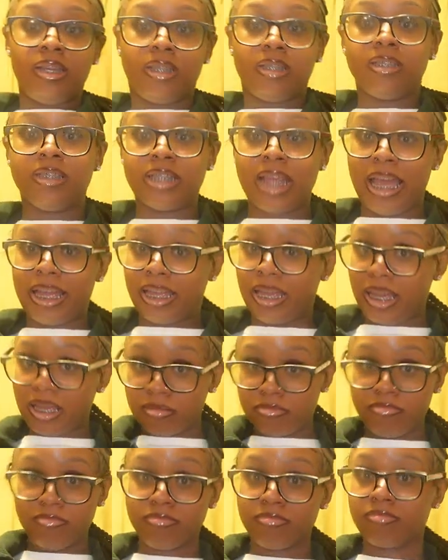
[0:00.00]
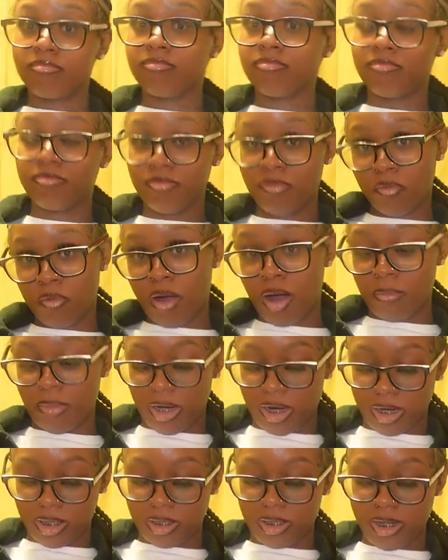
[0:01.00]
jacket,
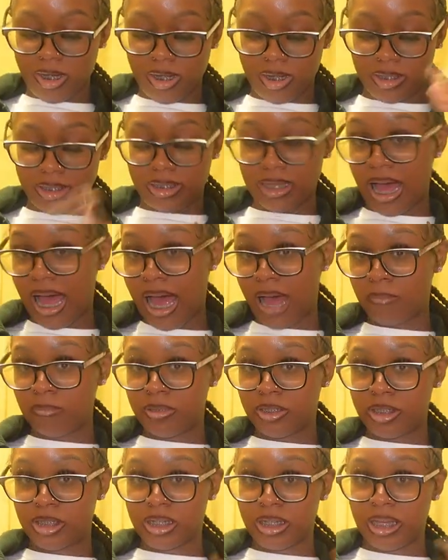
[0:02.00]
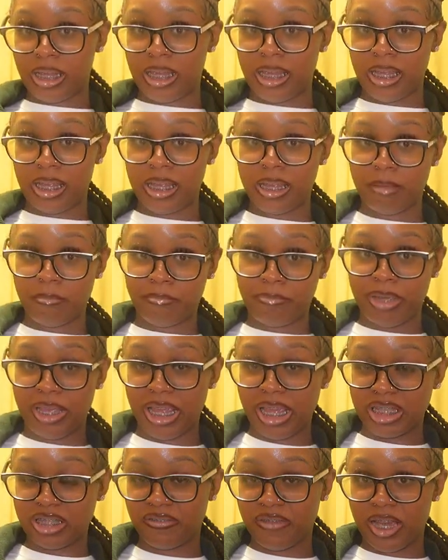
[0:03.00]
Walmart, top, Shein,
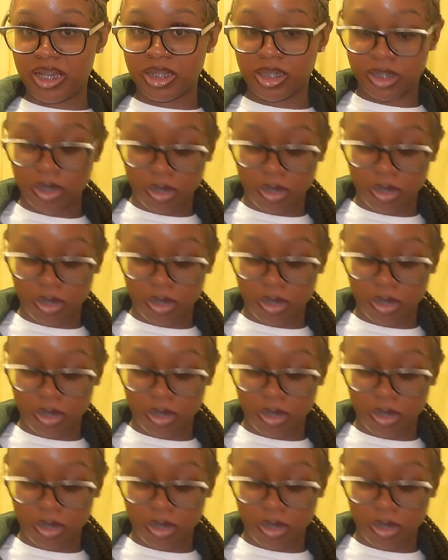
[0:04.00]
pants, Fashion